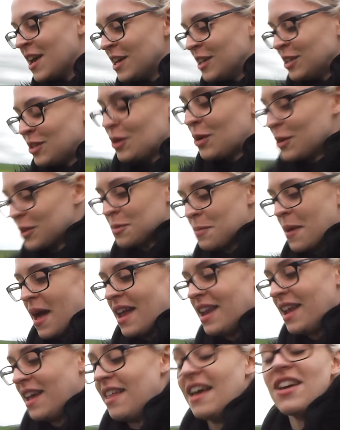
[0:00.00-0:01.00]
talked
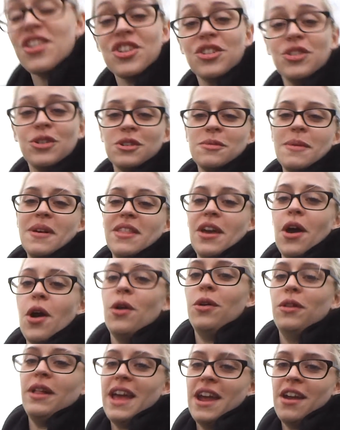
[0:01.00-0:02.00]
about it. It actually talked about the
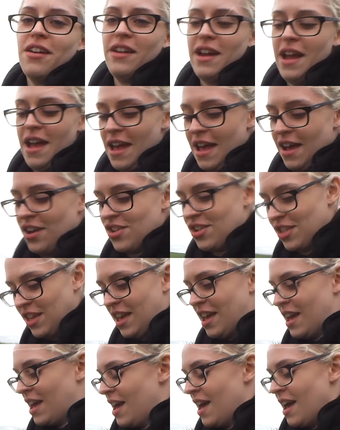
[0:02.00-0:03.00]
whole area, actually.
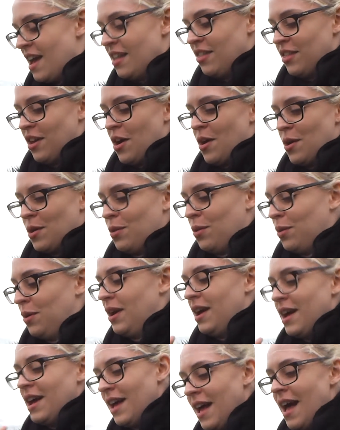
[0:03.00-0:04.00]
The whole
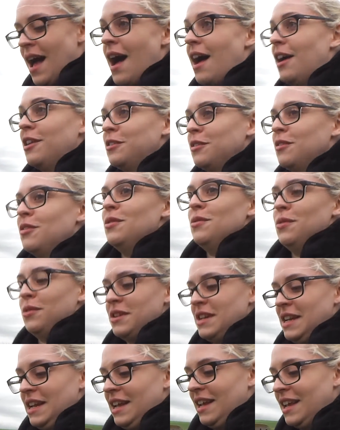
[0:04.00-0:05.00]
heart of the
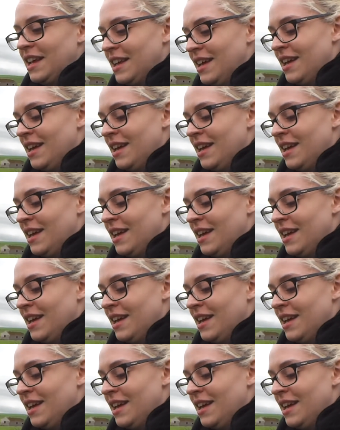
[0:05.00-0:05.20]
Orkney